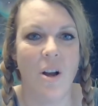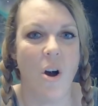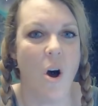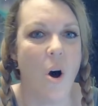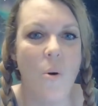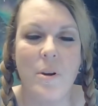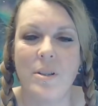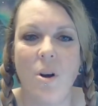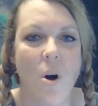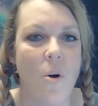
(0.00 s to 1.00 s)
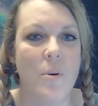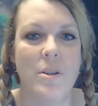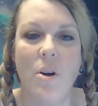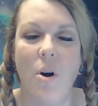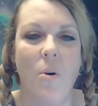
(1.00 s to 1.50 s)
Always,
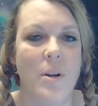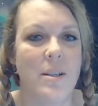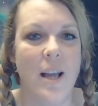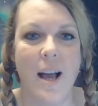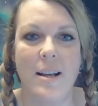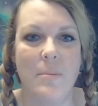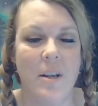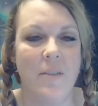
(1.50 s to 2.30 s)
always, always ask,